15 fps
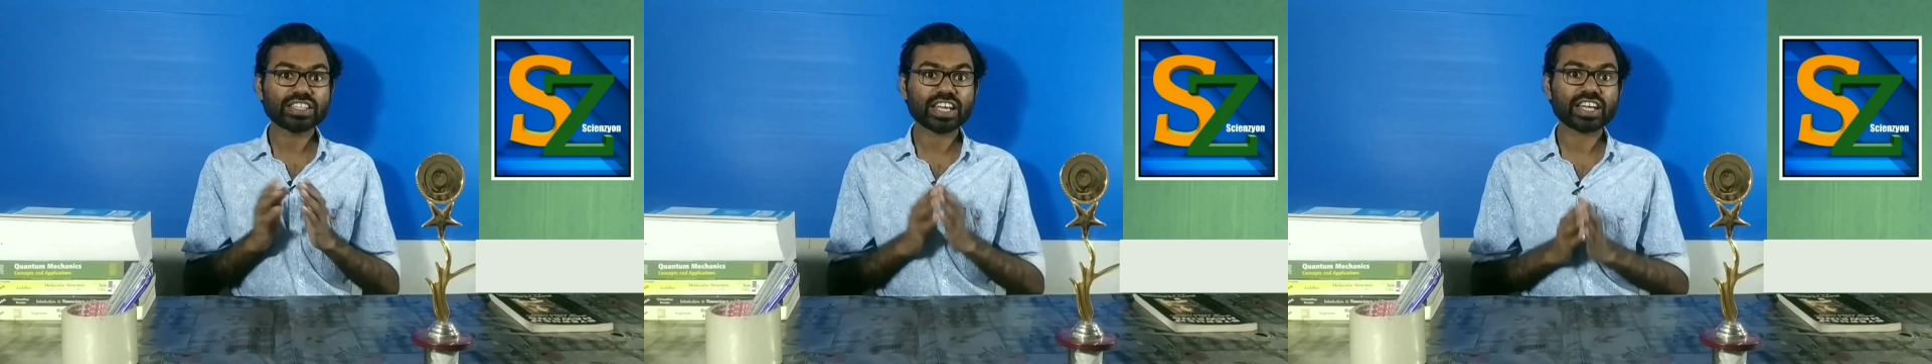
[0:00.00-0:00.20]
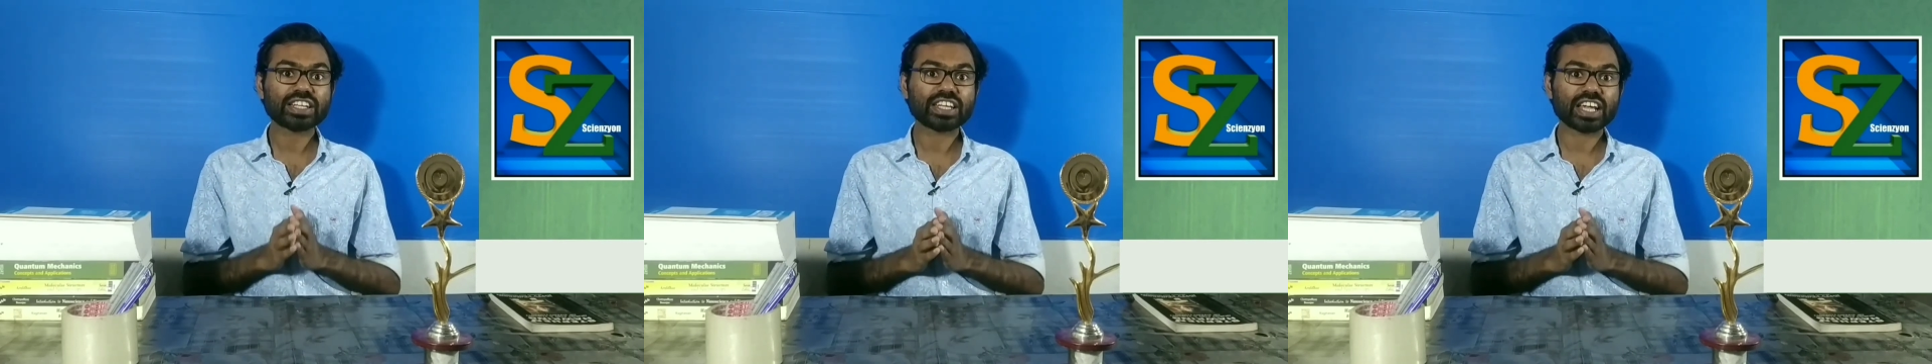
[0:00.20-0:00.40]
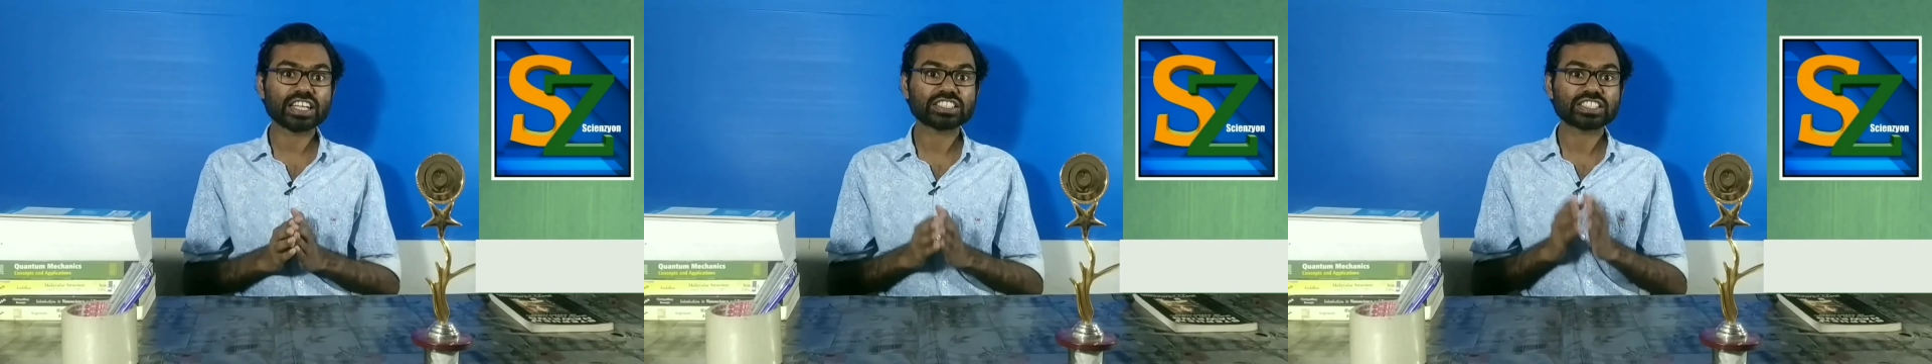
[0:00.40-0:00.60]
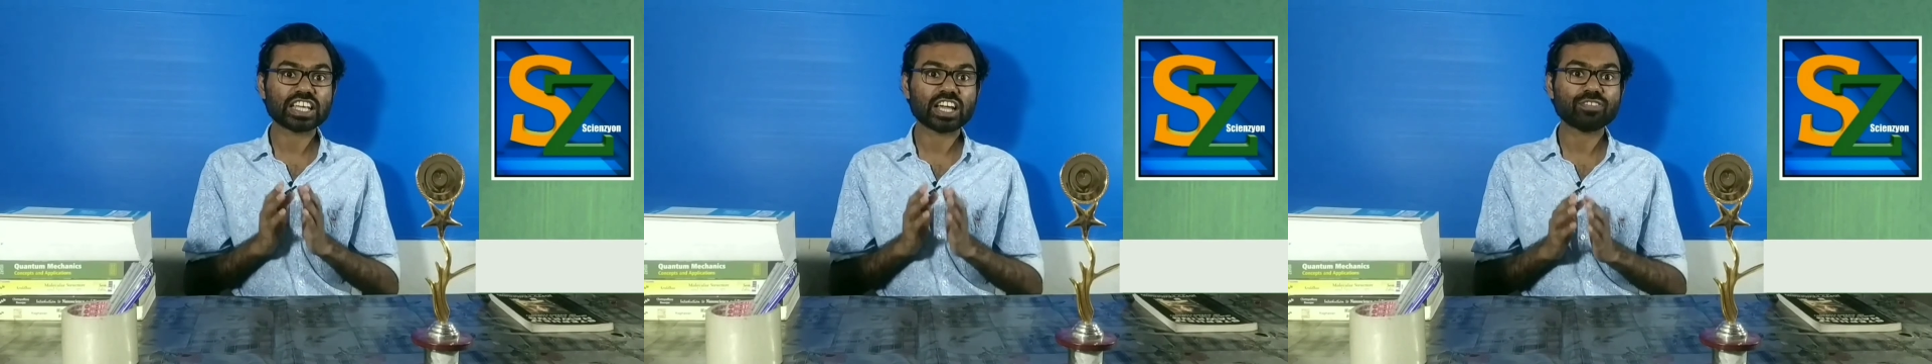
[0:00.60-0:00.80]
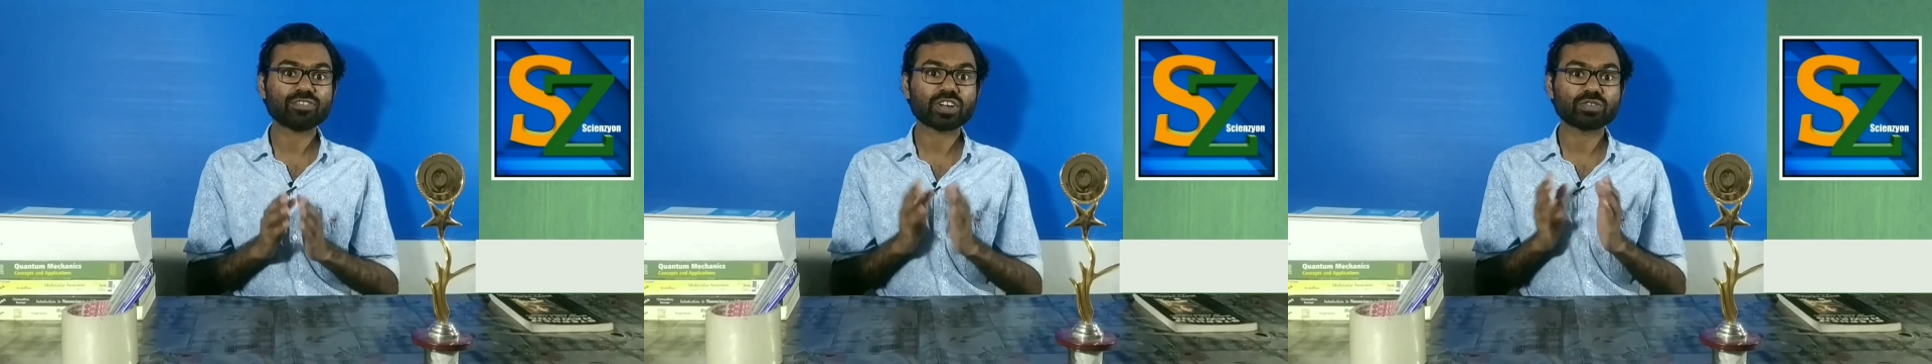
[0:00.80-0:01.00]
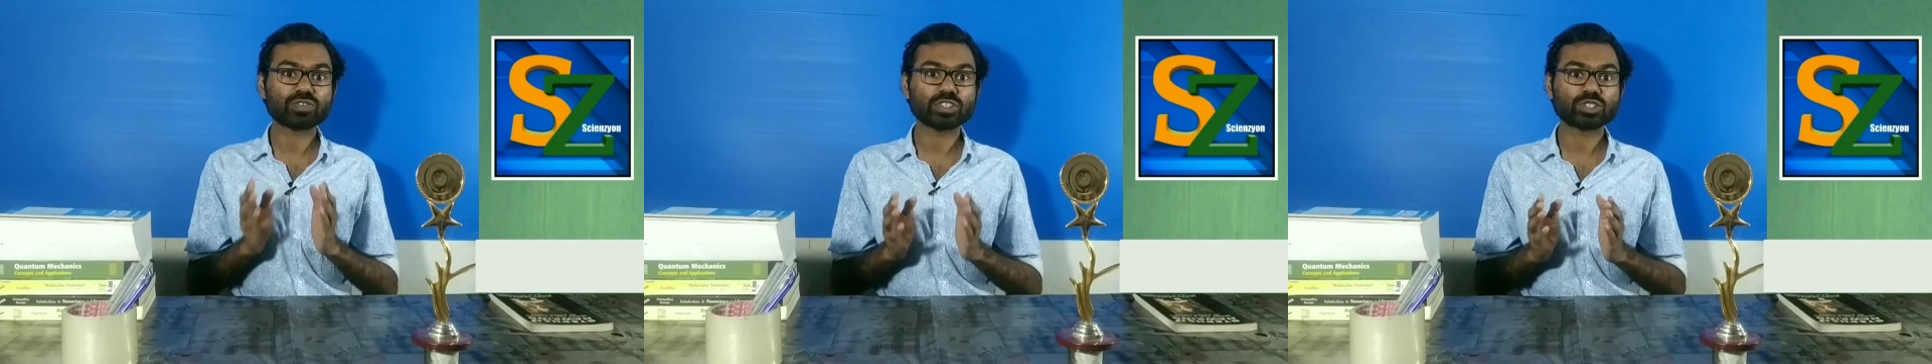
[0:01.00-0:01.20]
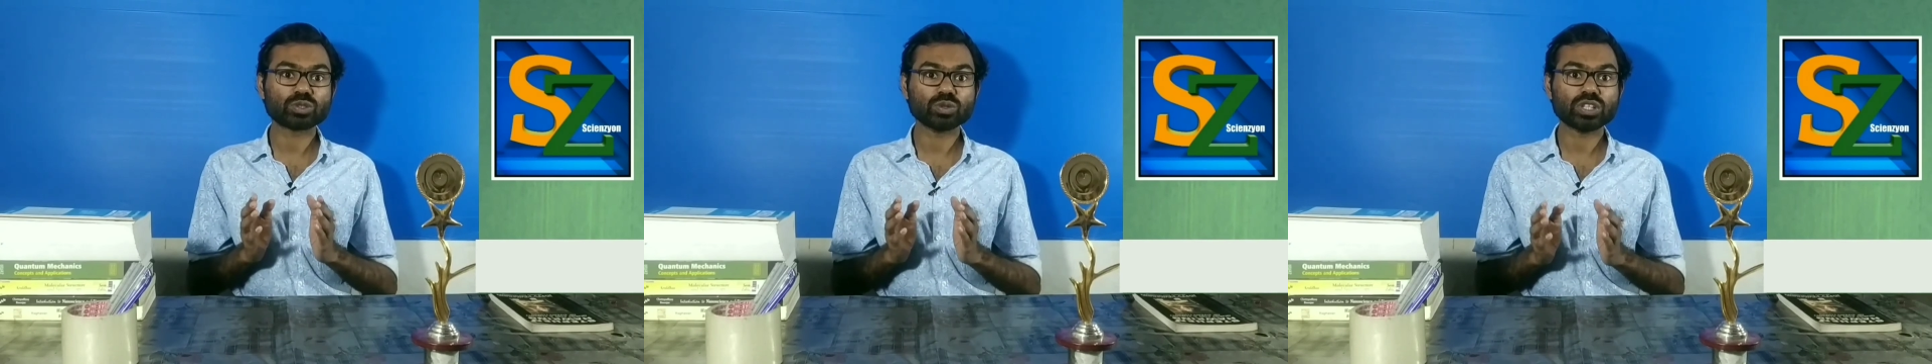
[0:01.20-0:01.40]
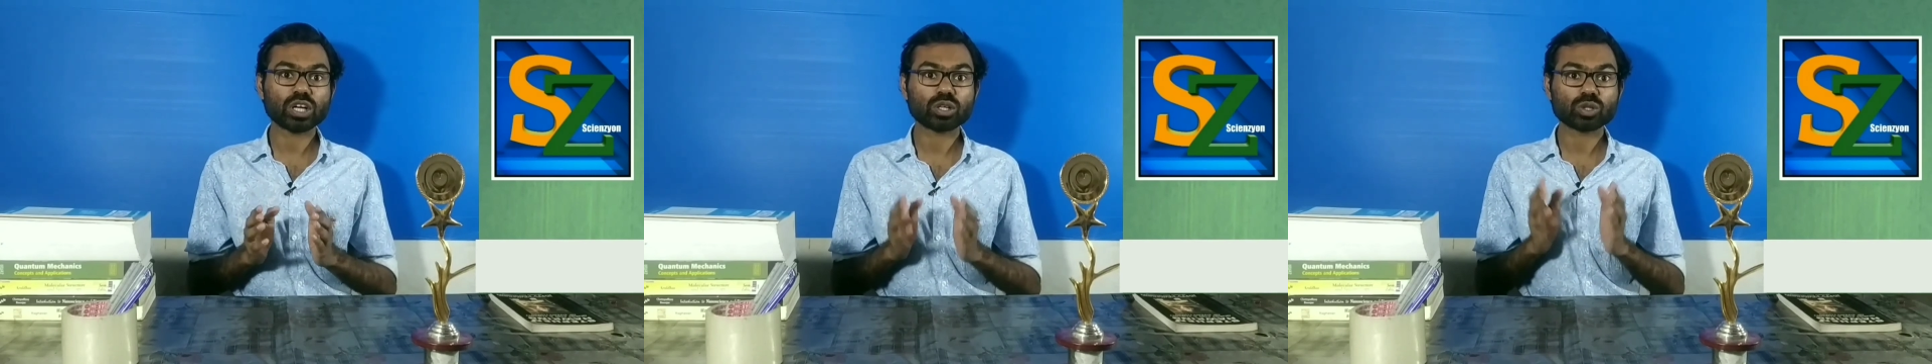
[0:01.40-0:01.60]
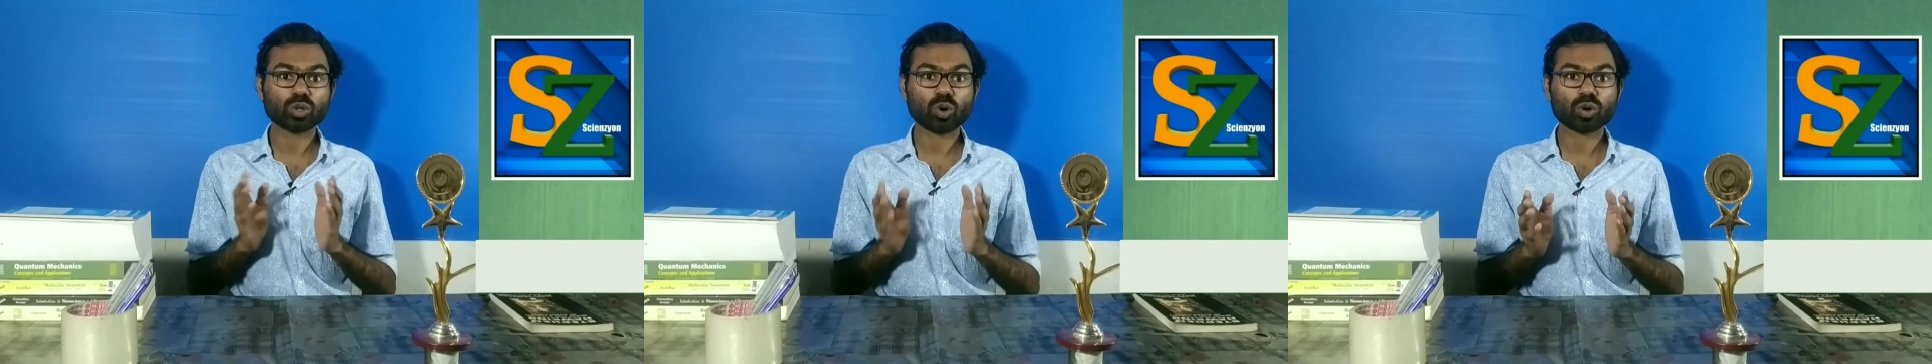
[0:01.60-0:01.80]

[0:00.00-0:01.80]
In that case, F refers to the